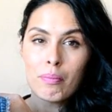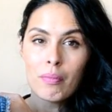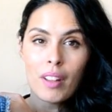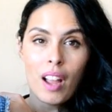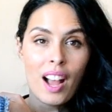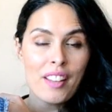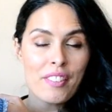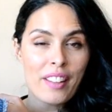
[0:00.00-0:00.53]

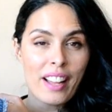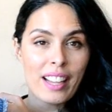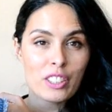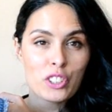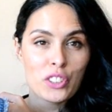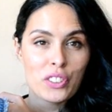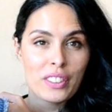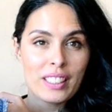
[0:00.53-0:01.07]
I've
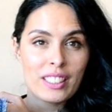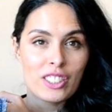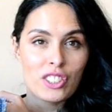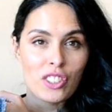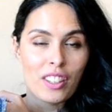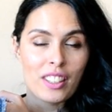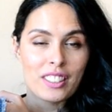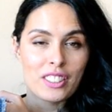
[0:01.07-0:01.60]
actually
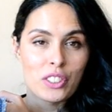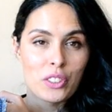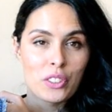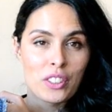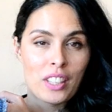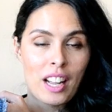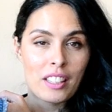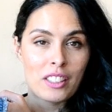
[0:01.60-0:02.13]
started to
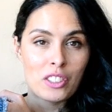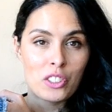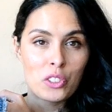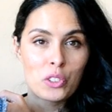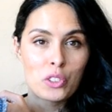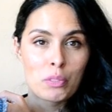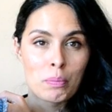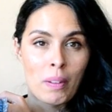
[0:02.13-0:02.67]
learn how to
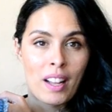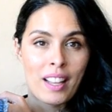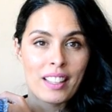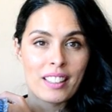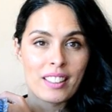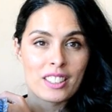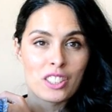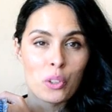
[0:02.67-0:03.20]
use my
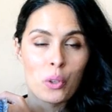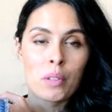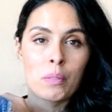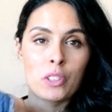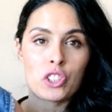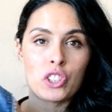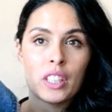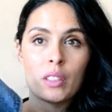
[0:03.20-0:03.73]
sewing
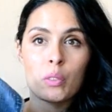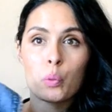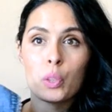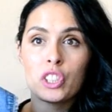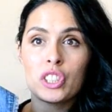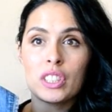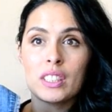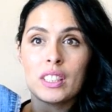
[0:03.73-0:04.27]
machine,
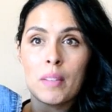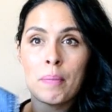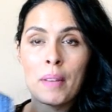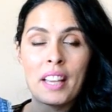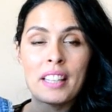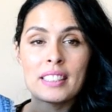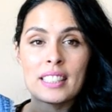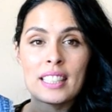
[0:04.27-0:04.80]
which is
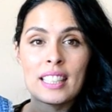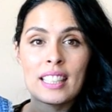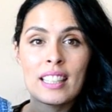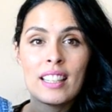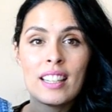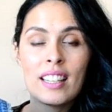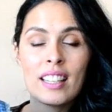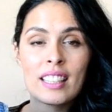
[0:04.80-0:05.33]
amazing
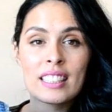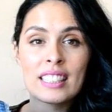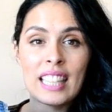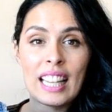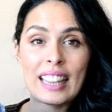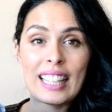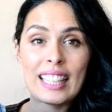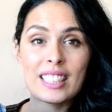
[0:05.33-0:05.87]
because
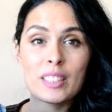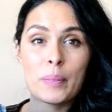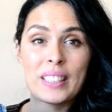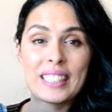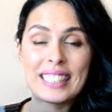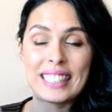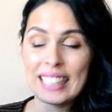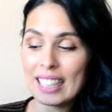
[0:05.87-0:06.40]
that thing has been
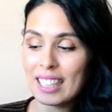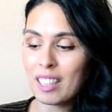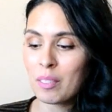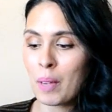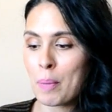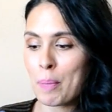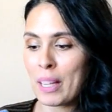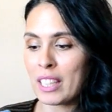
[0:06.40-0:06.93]
sitting in
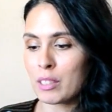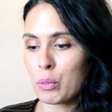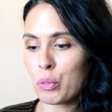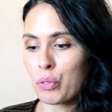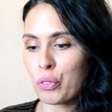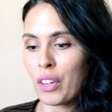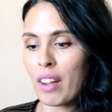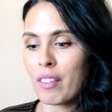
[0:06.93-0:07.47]
my basement
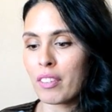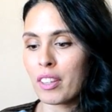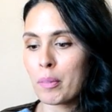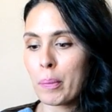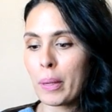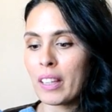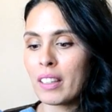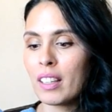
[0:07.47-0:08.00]
forever,
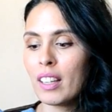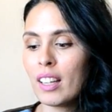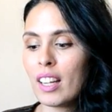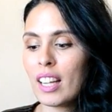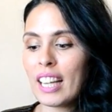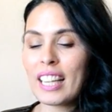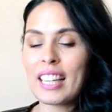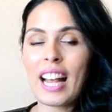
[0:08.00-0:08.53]
but
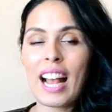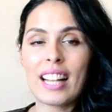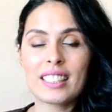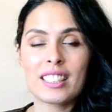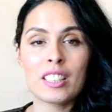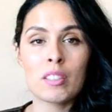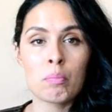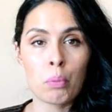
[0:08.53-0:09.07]
it has
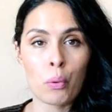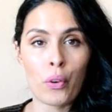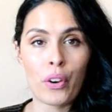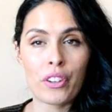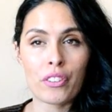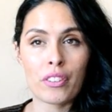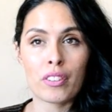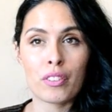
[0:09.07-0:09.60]
an
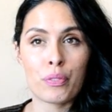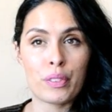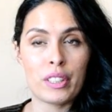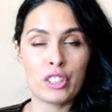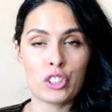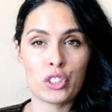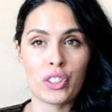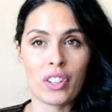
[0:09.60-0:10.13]
embroidery
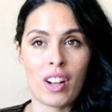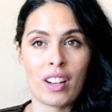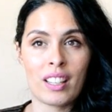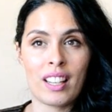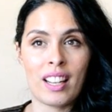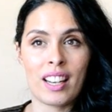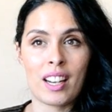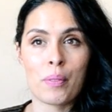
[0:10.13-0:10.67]
feature on it,
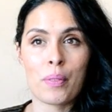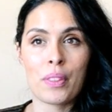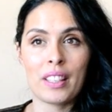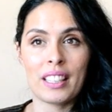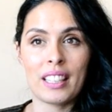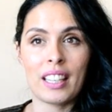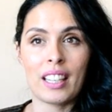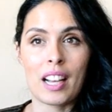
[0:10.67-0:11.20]
and I'm
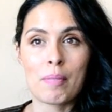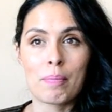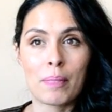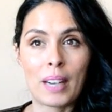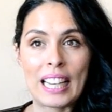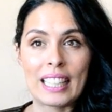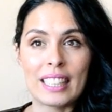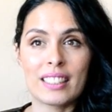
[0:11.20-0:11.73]
thinking I
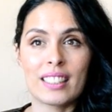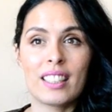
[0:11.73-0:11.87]
might